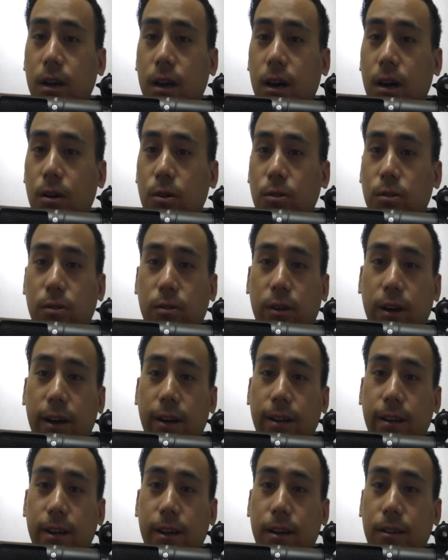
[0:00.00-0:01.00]
how to
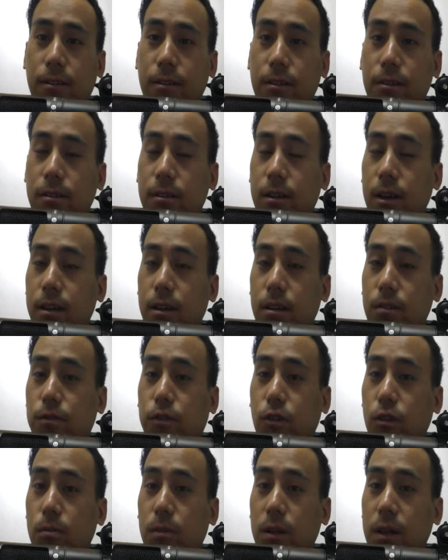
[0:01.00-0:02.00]
write an
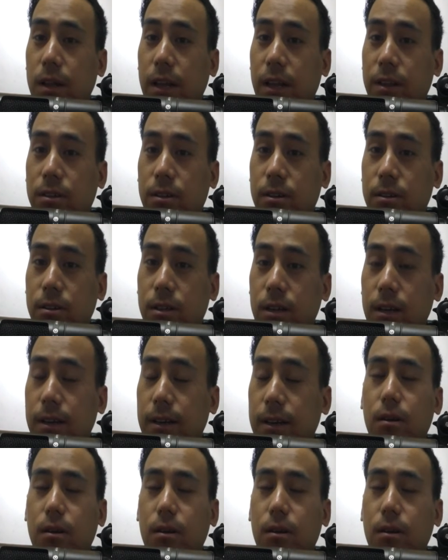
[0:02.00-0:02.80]
informal letter.